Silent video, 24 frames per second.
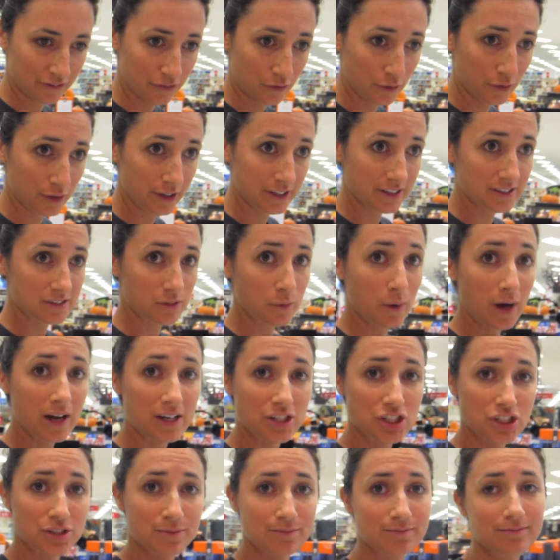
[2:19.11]
for
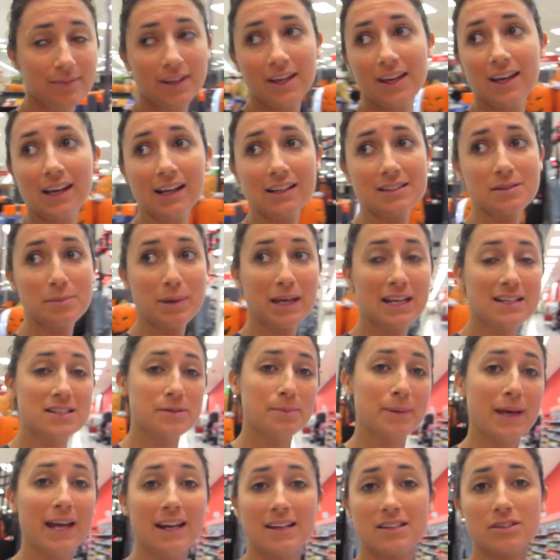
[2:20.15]
squash. So making
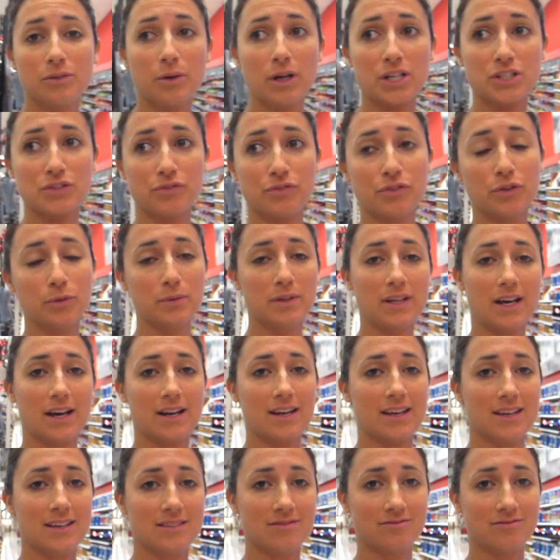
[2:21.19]
spaghetti squash for Daddy.